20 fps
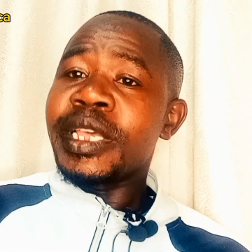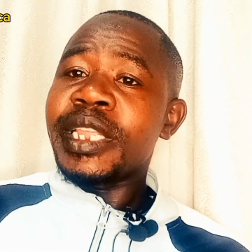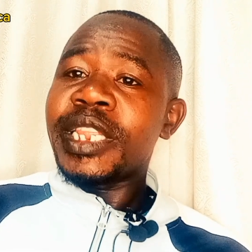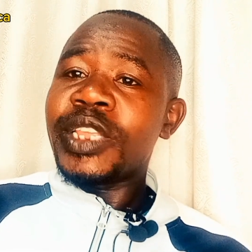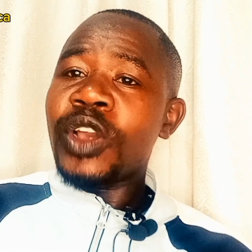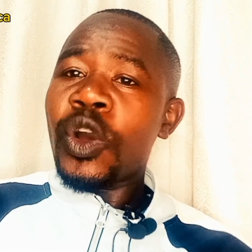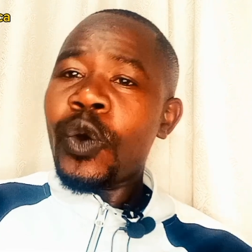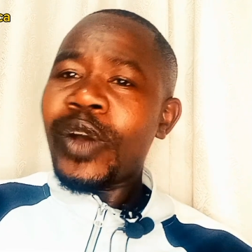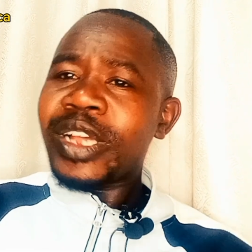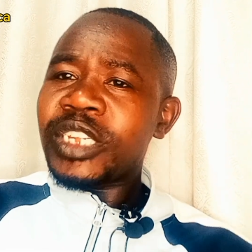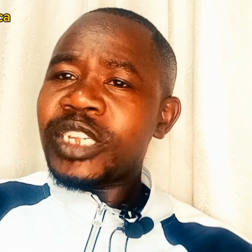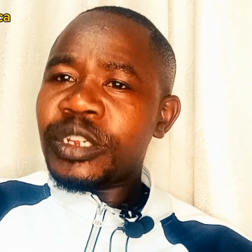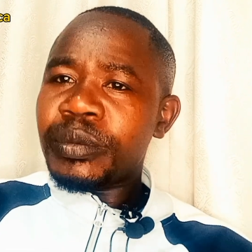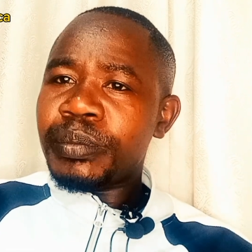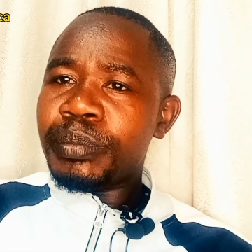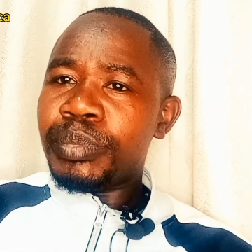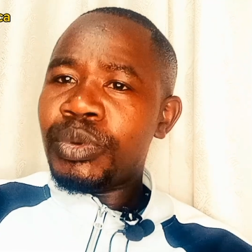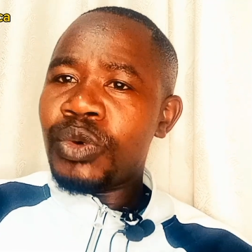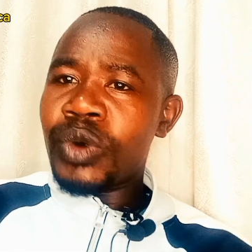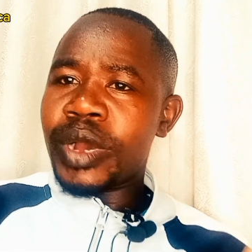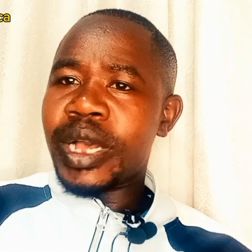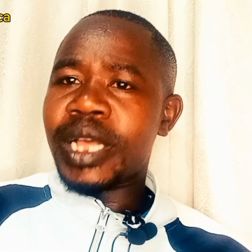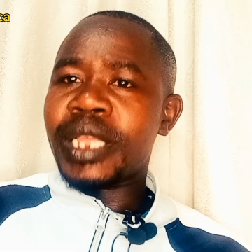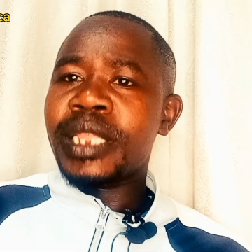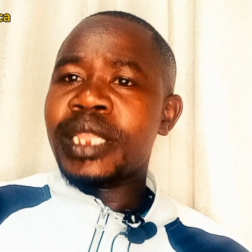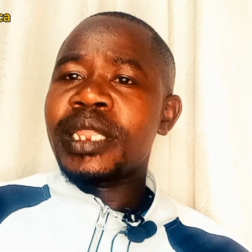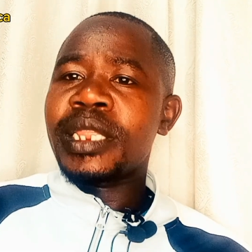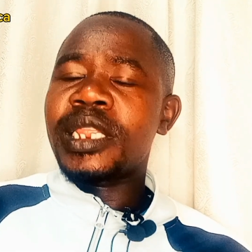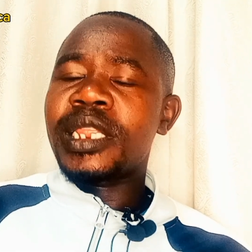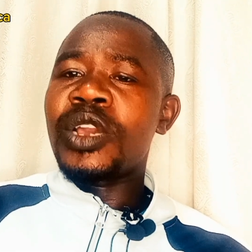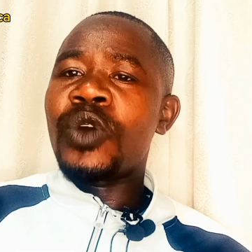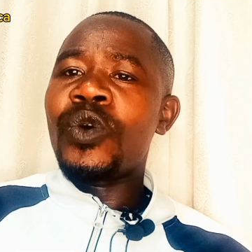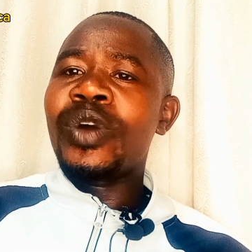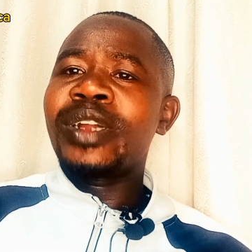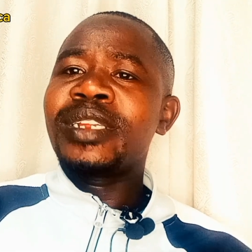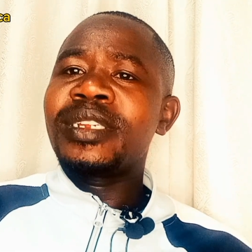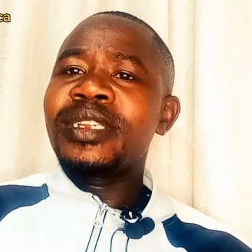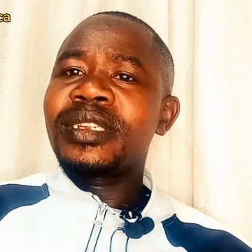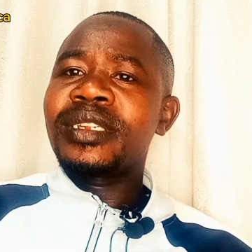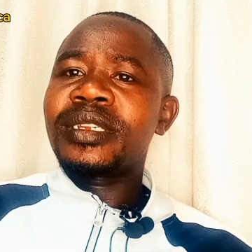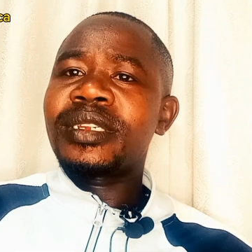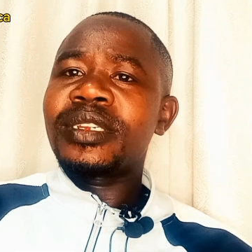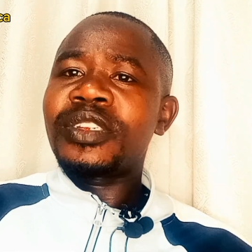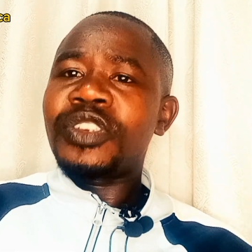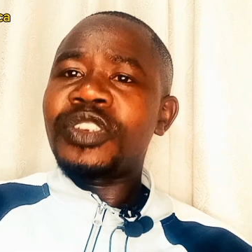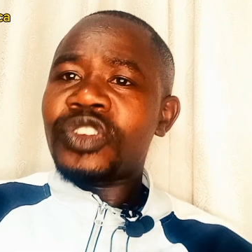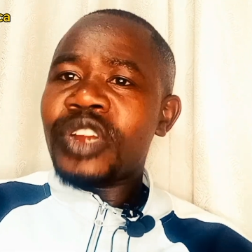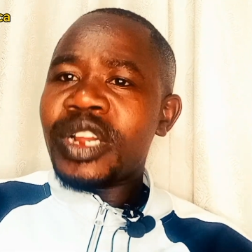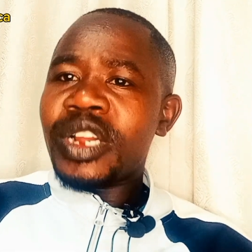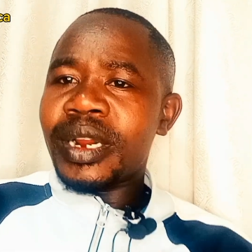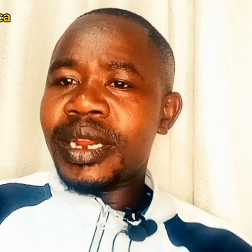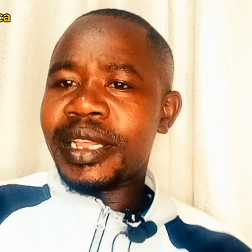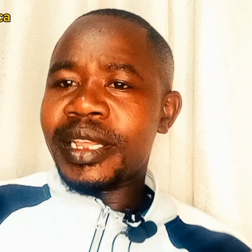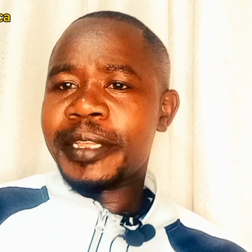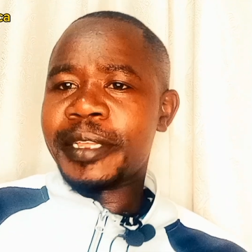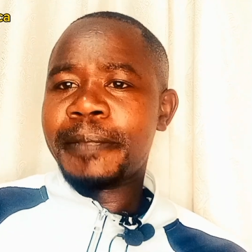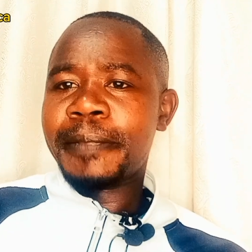They were once poor. They were once struggling.